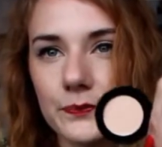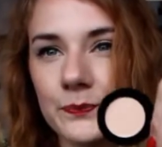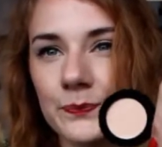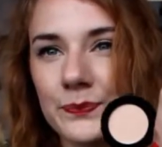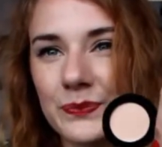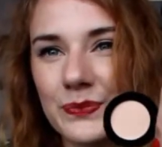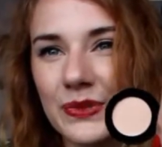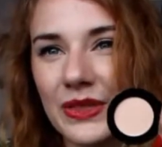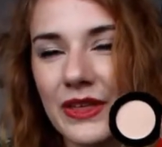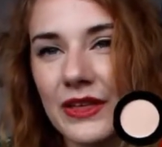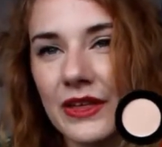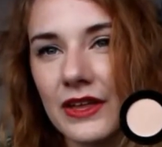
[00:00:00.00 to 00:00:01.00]

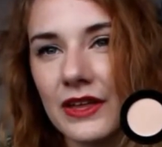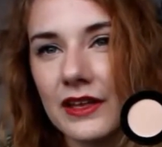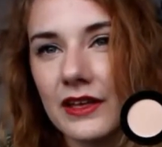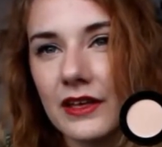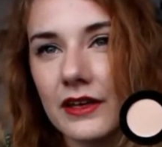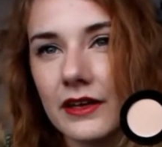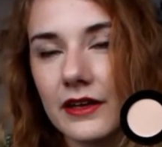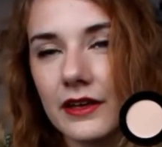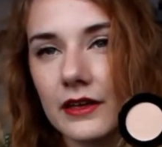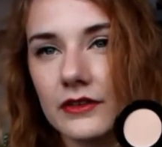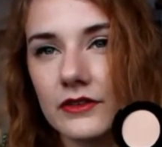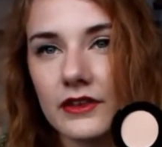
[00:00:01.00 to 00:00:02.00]

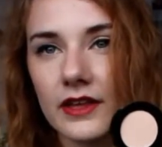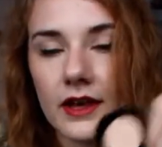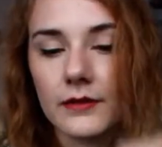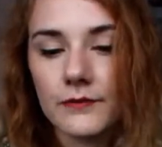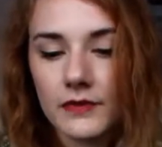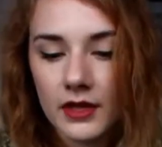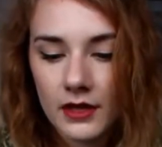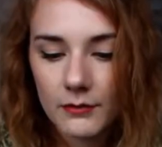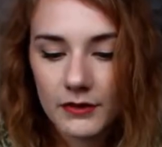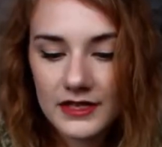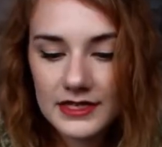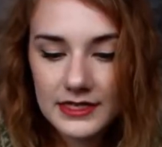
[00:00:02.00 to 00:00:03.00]
So yeah,
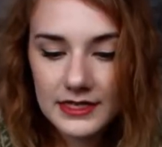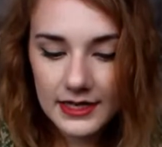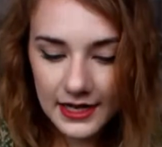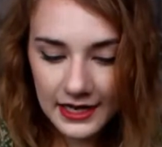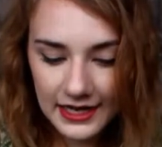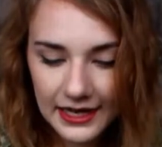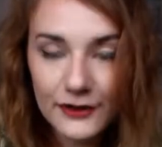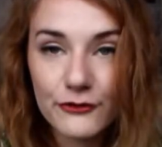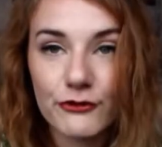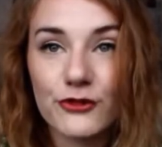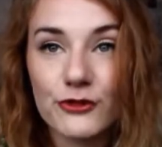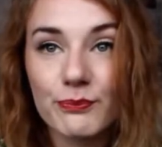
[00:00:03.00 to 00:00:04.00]
but they didn't
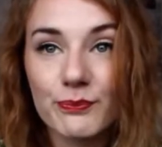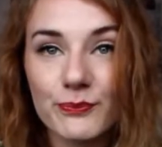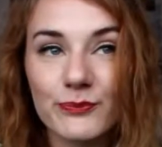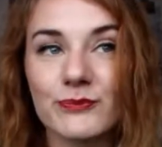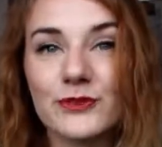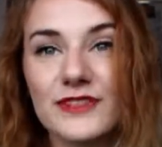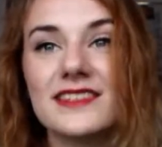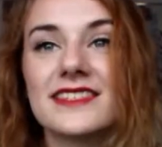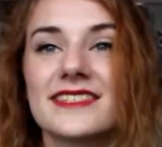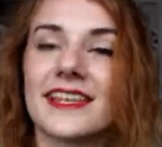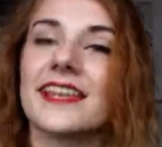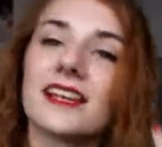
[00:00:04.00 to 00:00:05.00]
have the
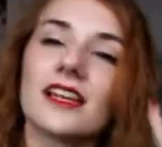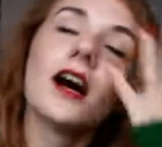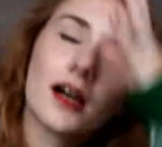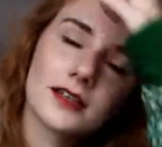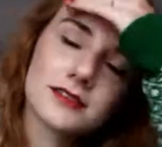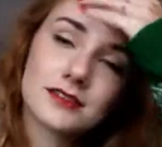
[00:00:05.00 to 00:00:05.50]
concealer.